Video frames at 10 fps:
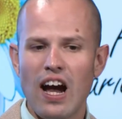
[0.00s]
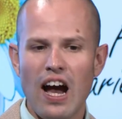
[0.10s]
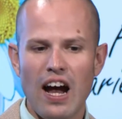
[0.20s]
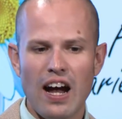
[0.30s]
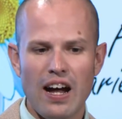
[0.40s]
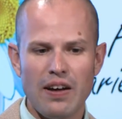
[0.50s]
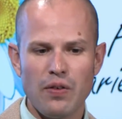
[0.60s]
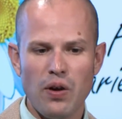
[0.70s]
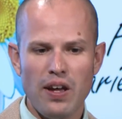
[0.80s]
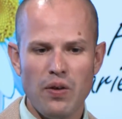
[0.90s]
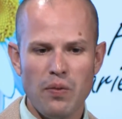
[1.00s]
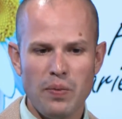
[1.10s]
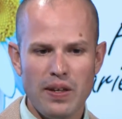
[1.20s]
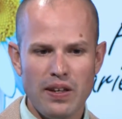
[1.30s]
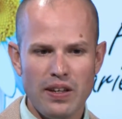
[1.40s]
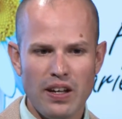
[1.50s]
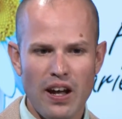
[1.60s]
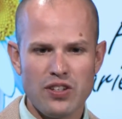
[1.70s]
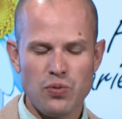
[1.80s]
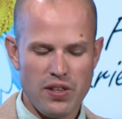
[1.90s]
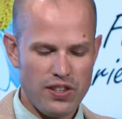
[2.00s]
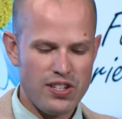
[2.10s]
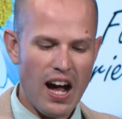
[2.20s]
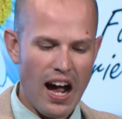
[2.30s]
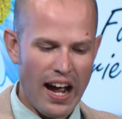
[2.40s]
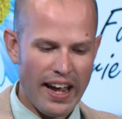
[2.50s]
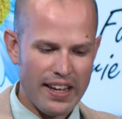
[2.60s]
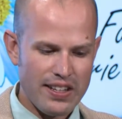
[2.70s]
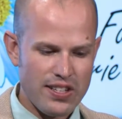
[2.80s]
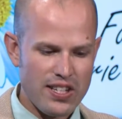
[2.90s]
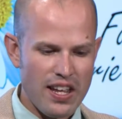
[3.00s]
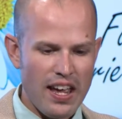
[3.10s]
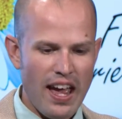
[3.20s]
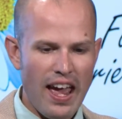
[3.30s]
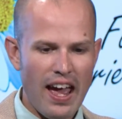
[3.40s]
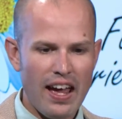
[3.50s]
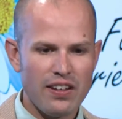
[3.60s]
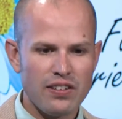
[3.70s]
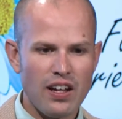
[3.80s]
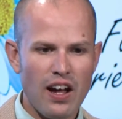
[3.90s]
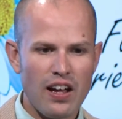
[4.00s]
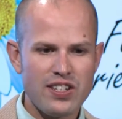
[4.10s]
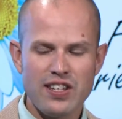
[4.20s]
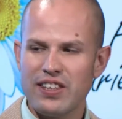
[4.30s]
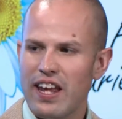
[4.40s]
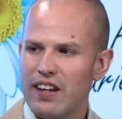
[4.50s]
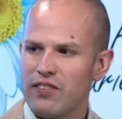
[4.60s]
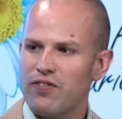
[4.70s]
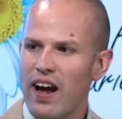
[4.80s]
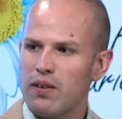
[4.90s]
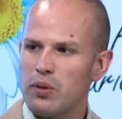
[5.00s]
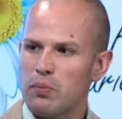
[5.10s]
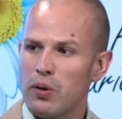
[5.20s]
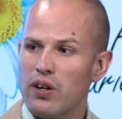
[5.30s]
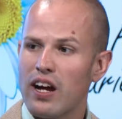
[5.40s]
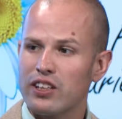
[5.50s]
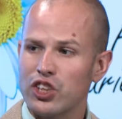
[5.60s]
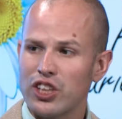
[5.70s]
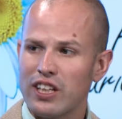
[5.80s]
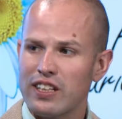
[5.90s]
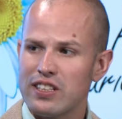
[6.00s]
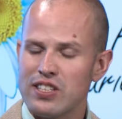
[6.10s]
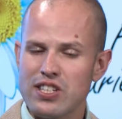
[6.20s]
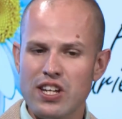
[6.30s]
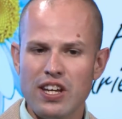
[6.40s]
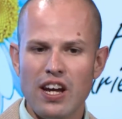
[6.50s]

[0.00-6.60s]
Uh, because with dyes and uh, synthetic fiber productions,